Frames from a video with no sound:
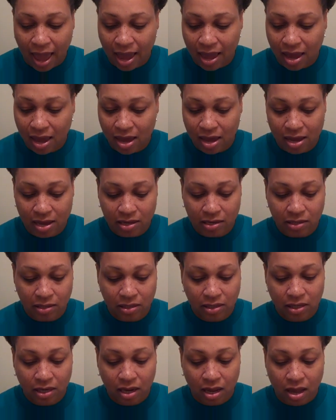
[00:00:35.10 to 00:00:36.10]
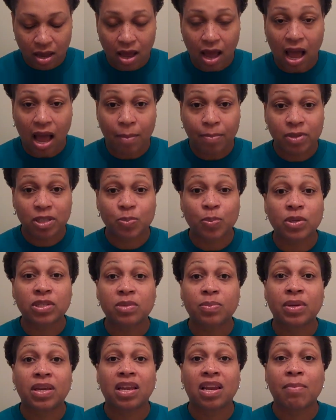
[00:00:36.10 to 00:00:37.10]
and I'm supposed
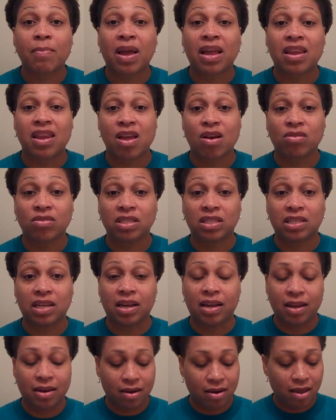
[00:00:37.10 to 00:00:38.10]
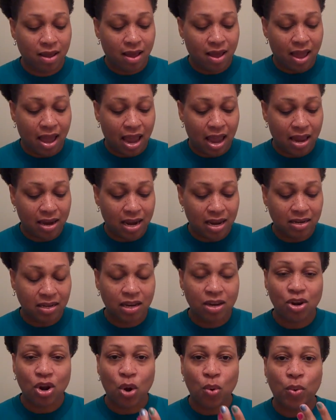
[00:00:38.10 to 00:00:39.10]
to be getting my nails done and I
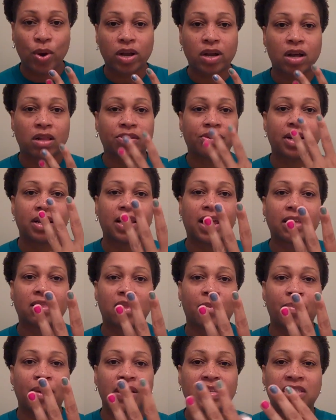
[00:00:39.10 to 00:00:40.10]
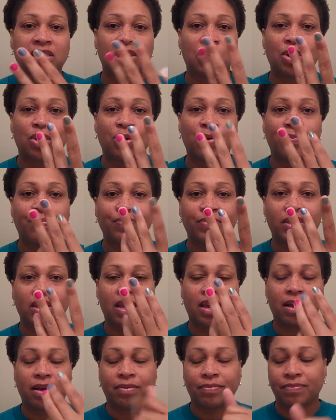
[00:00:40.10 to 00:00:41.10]
didn't know what color I liked the best, so
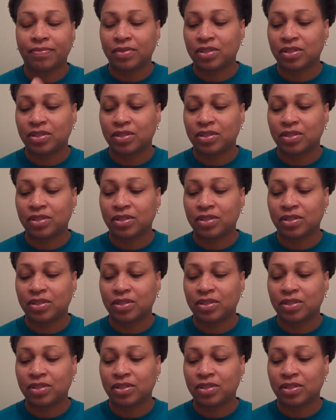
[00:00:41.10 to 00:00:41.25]
yeah,